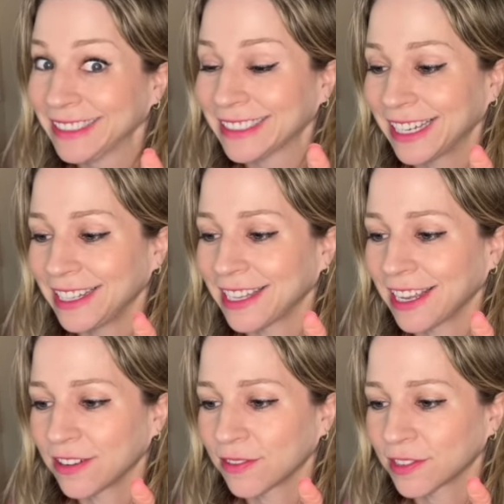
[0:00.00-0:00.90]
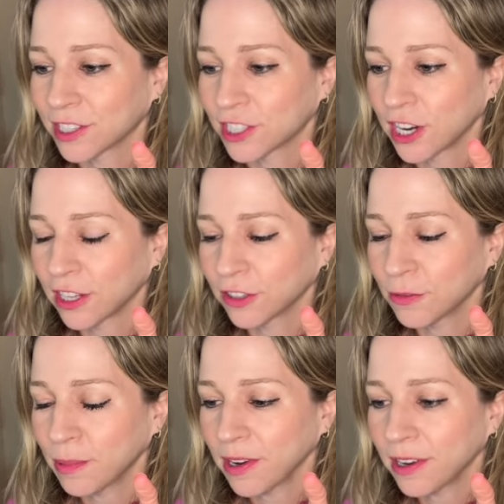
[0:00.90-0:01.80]
And then for the cello
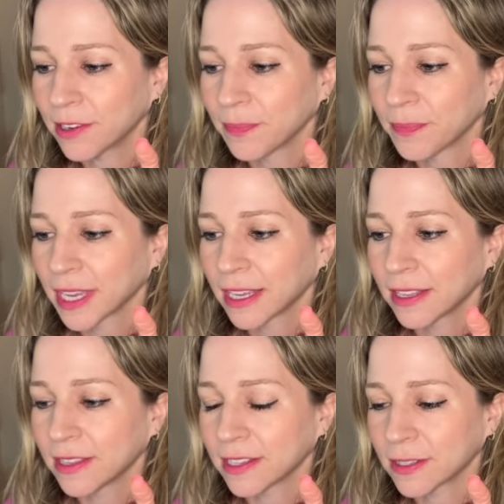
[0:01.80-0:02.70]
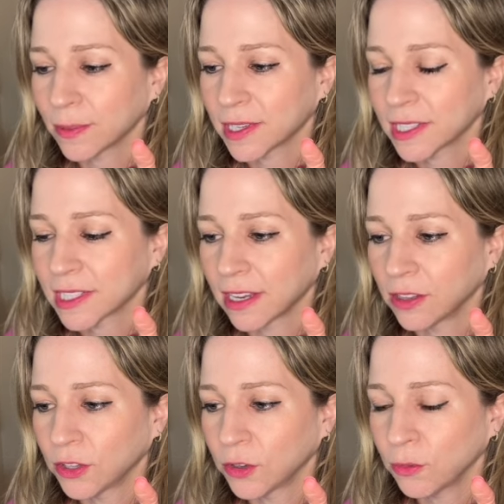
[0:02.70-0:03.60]
part, this was a
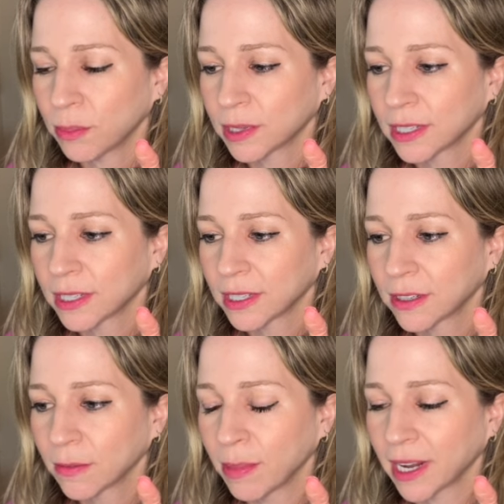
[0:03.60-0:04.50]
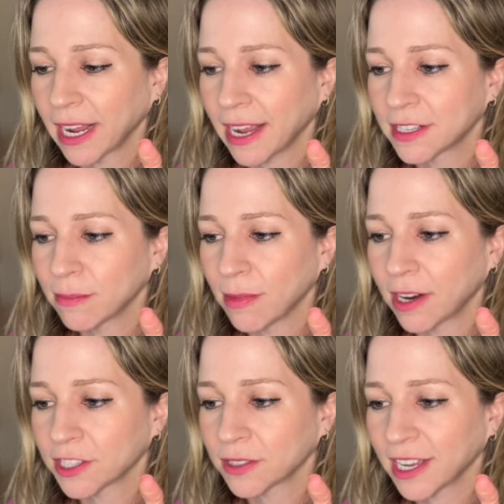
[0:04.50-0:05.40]
loop, but I had to
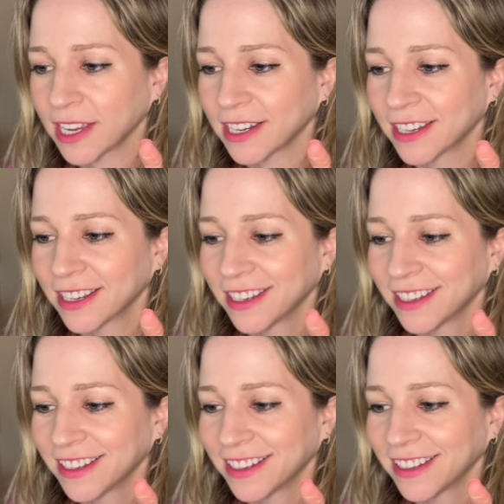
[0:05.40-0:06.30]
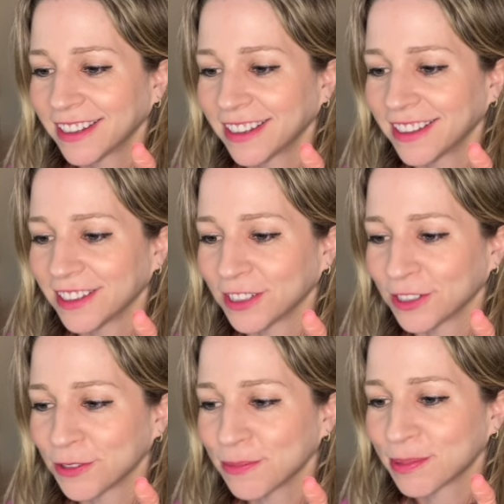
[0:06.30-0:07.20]
modulate the
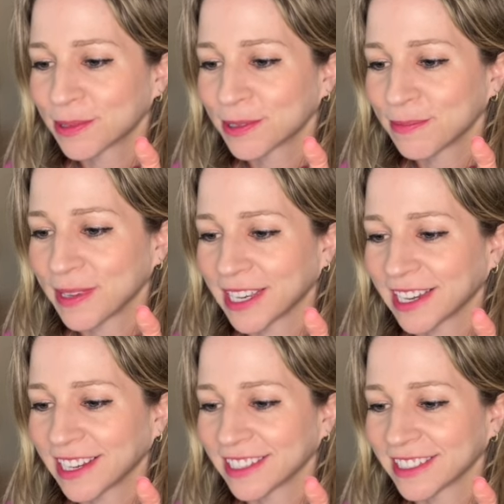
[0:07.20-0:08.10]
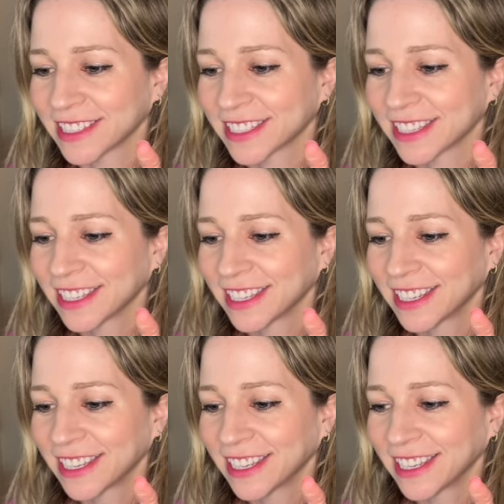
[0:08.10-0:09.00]
loop because
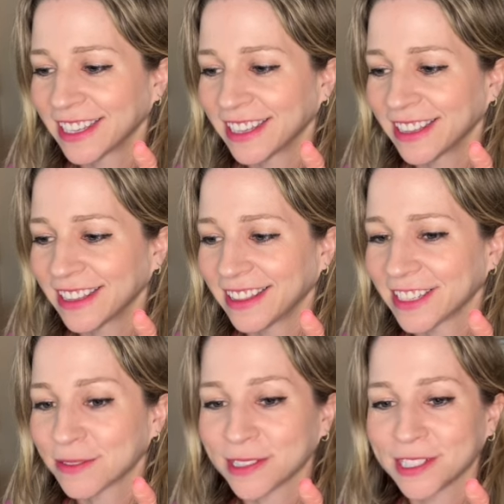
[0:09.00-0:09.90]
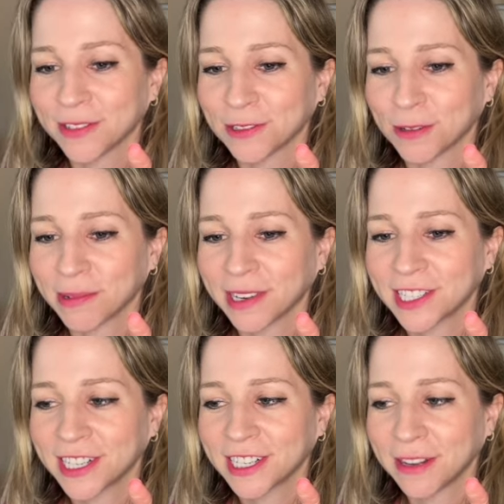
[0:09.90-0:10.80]
this was a different chord
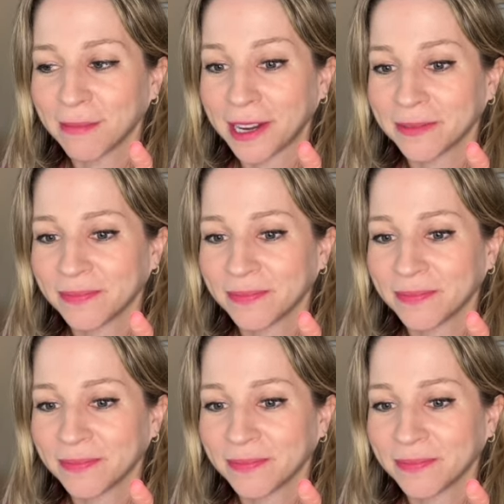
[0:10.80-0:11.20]
progression than mine.